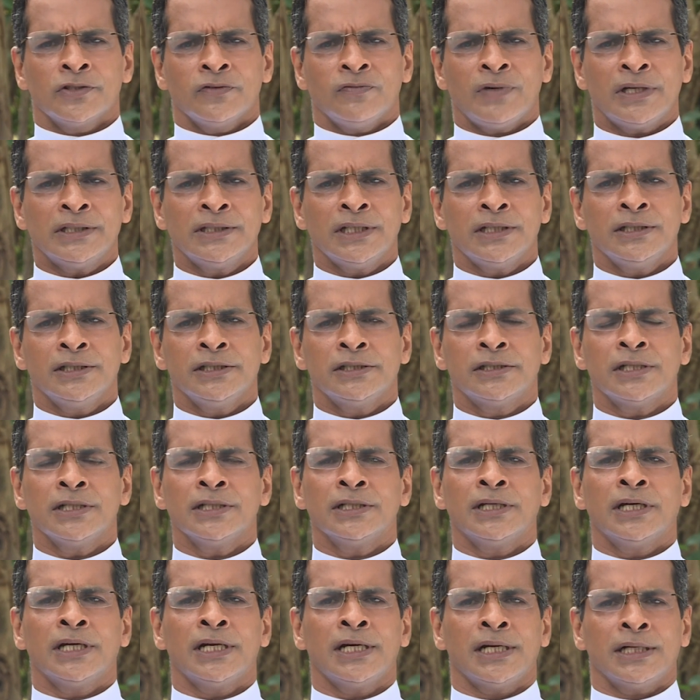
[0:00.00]
When the
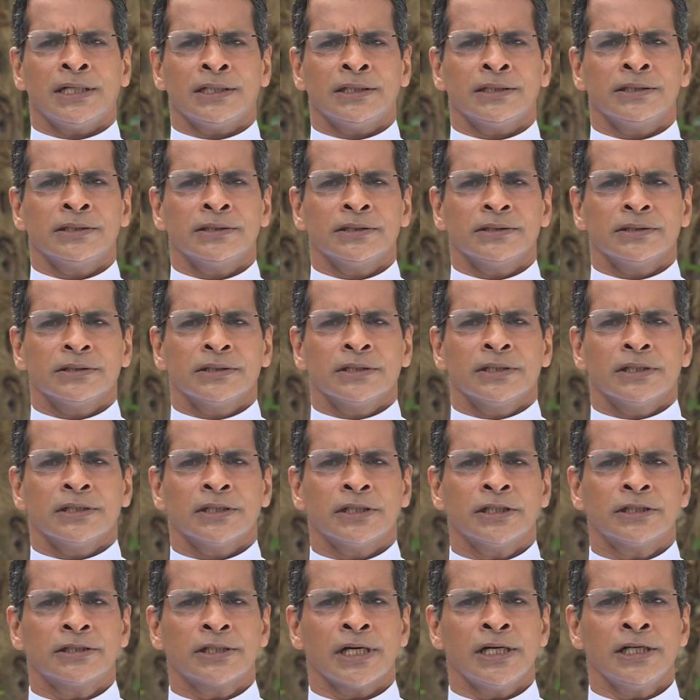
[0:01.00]
little girl
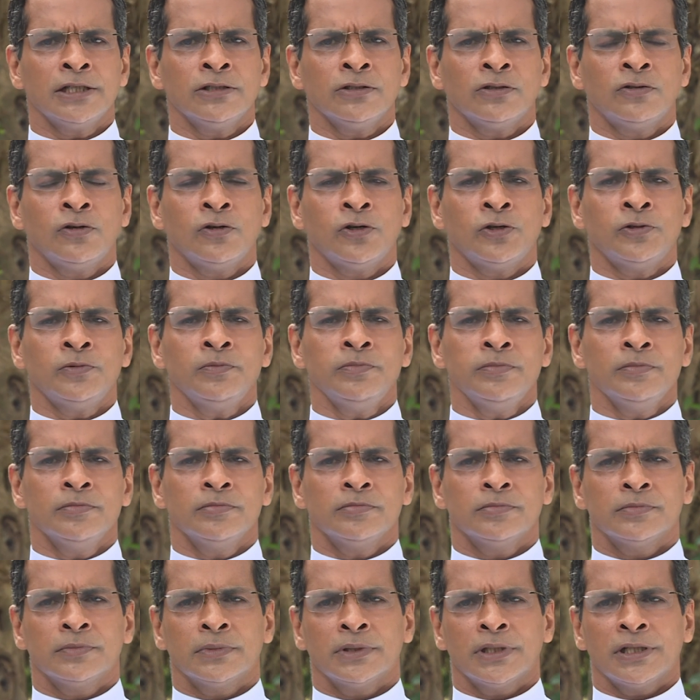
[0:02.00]
returned home,
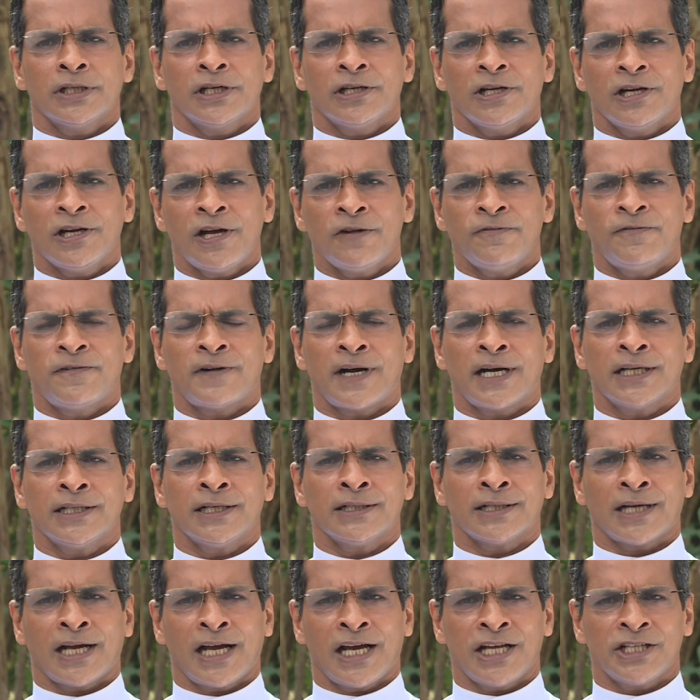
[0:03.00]
her
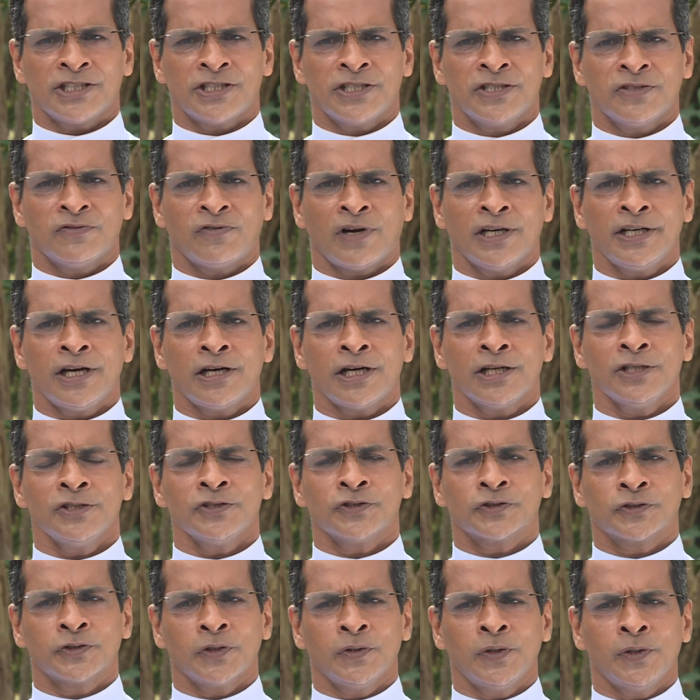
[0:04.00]
father asked, "Why are you
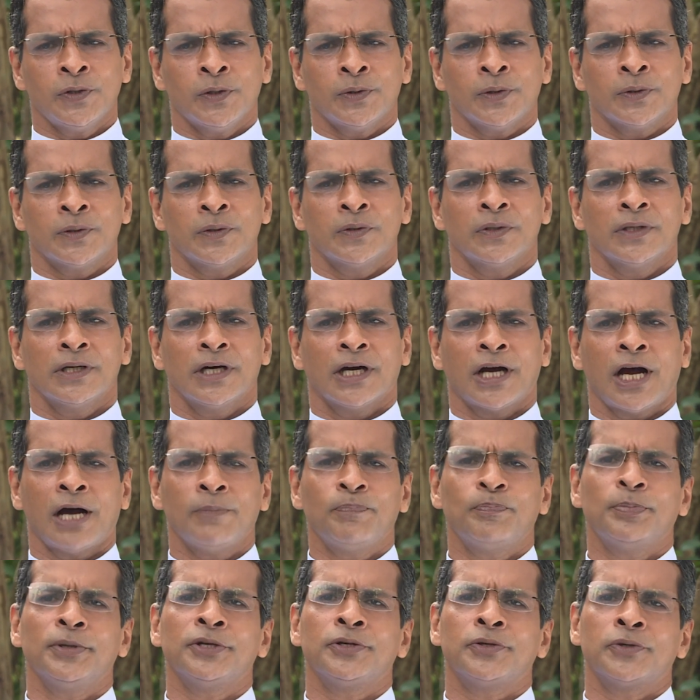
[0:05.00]
so
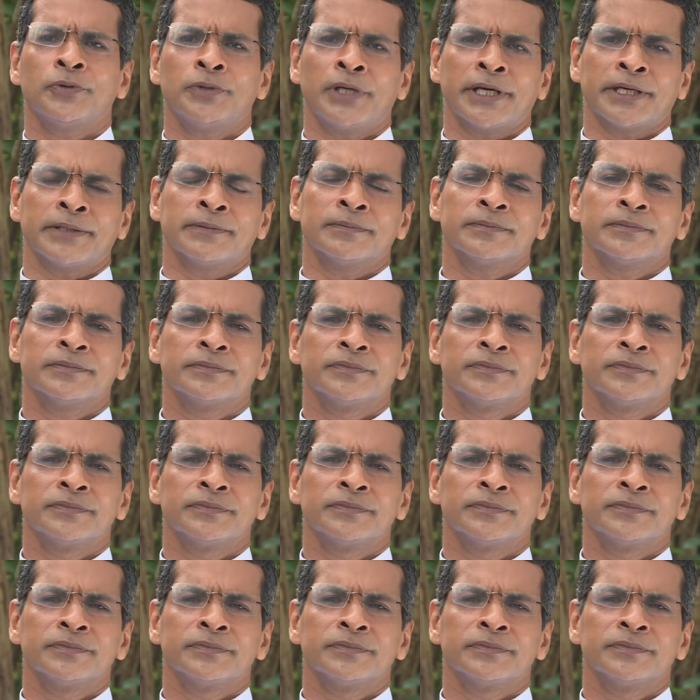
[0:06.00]
happy today?"